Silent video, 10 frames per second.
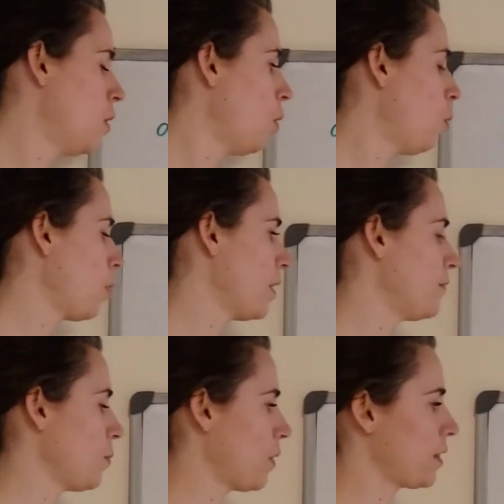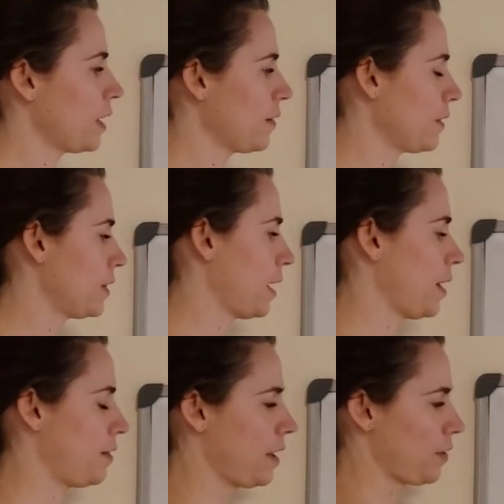Or if you want to think of it
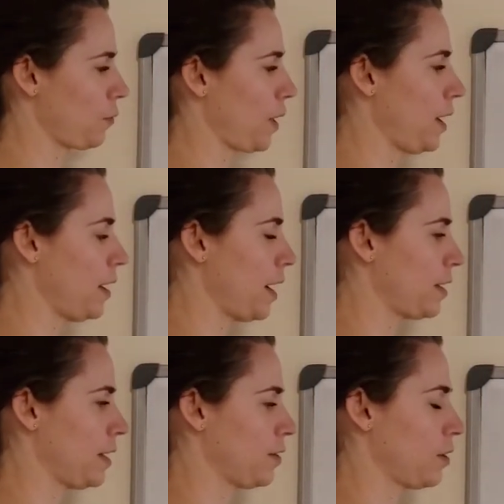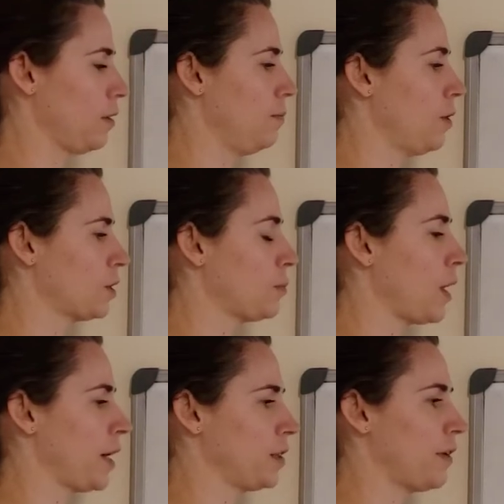the other way, I could either multiply
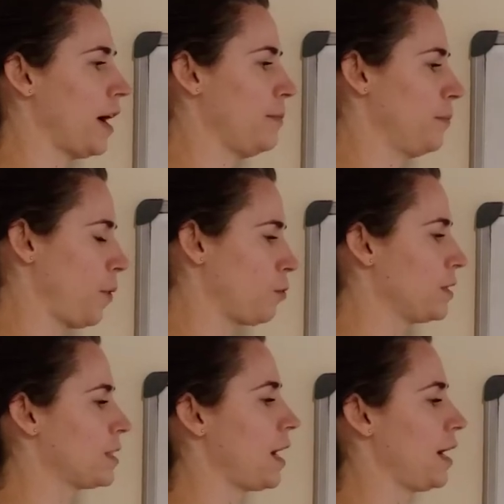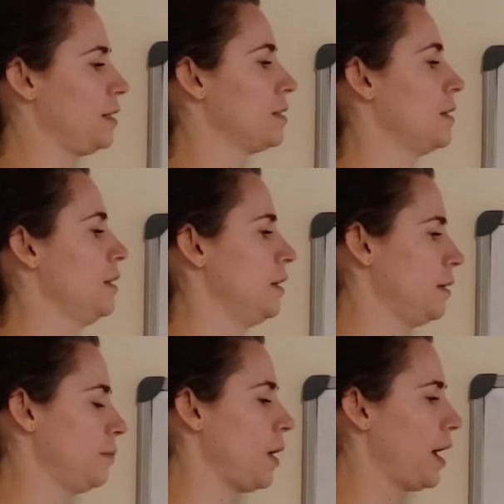or divide both sides
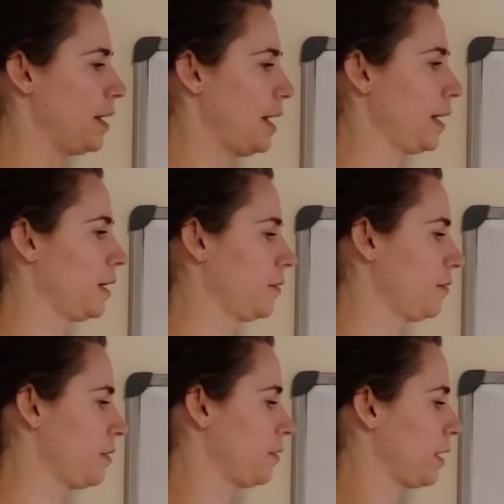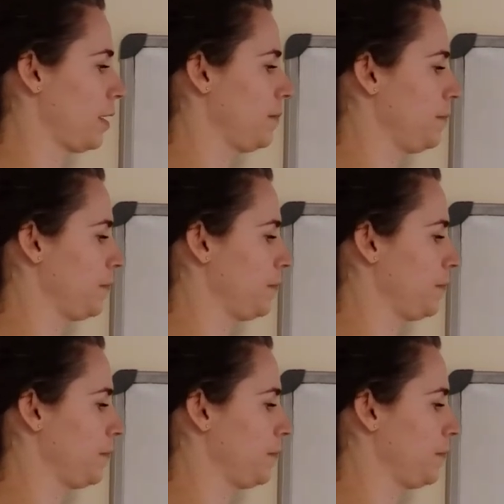by a negative, okay?